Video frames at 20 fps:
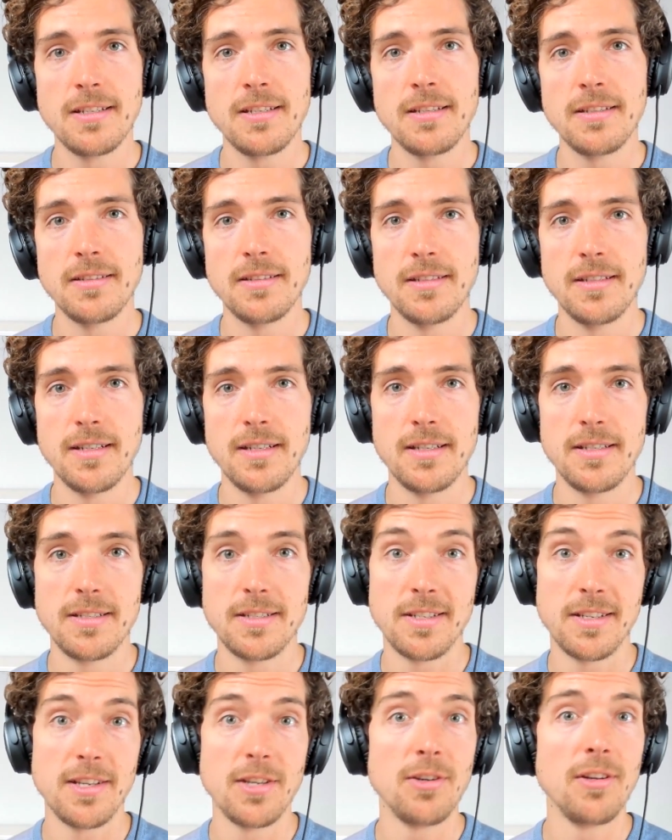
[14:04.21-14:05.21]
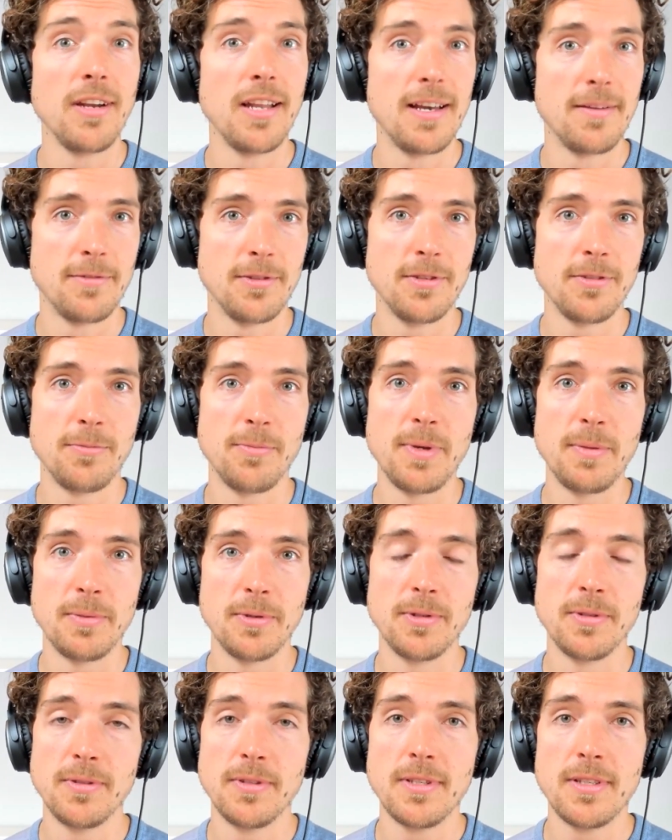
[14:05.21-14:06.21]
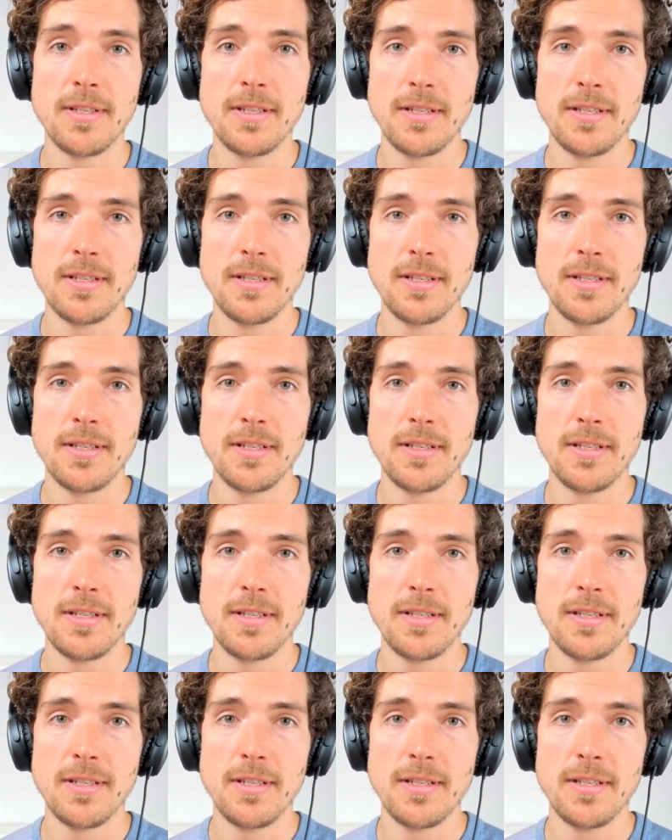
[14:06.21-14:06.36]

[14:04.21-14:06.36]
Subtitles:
the skill level of people.